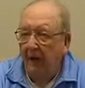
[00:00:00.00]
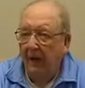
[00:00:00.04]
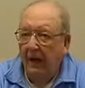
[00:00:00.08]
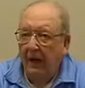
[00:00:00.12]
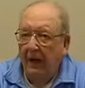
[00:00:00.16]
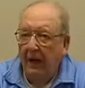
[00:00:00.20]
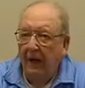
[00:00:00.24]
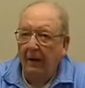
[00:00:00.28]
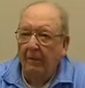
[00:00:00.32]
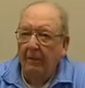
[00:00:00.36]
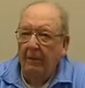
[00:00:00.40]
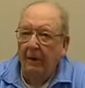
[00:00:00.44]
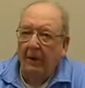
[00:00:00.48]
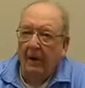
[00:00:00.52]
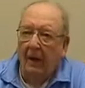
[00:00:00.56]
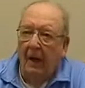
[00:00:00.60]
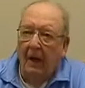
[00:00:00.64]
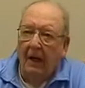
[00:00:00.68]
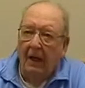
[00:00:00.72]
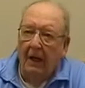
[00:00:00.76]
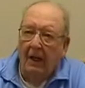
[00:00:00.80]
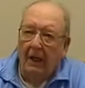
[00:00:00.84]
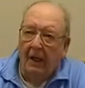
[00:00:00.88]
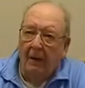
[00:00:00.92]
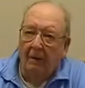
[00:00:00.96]
they had me
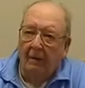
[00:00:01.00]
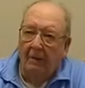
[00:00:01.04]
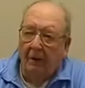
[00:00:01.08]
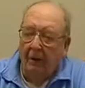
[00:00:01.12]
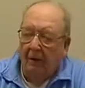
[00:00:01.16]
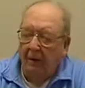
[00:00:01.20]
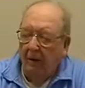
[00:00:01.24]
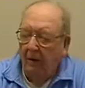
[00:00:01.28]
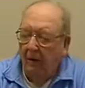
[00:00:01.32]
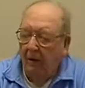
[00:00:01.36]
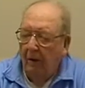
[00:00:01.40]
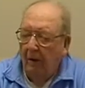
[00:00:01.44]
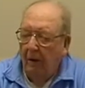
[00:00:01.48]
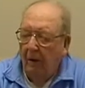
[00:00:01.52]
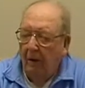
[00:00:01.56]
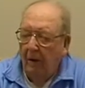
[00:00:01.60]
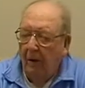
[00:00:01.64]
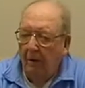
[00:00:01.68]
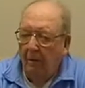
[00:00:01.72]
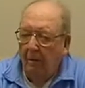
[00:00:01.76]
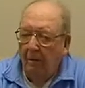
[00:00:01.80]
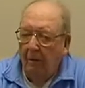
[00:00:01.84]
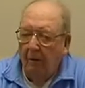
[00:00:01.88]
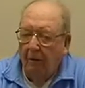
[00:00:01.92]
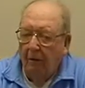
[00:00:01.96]
lined up to go
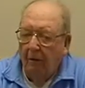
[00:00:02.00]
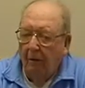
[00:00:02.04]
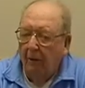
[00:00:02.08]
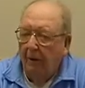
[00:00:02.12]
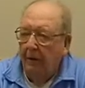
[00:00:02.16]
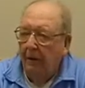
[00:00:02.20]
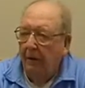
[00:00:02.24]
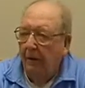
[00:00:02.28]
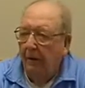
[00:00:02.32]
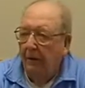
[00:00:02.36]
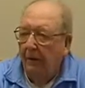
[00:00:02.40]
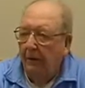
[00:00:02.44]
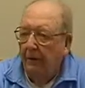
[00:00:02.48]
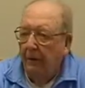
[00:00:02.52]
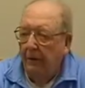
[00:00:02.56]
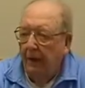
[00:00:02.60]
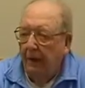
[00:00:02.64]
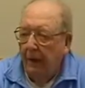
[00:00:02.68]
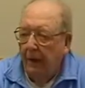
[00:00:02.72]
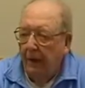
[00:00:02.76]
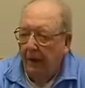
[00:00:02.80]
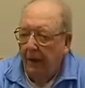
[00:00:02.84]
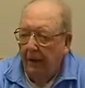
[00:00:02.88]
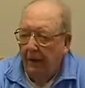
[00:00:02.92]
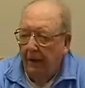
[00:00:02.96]
aboard
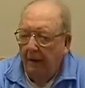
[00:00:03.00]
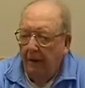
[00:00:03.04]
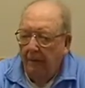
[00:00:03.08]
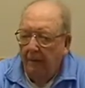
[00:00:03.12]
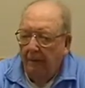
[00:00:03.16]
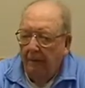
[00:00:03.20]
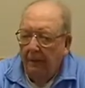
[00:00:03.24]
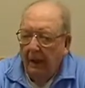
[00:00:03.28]
the uh,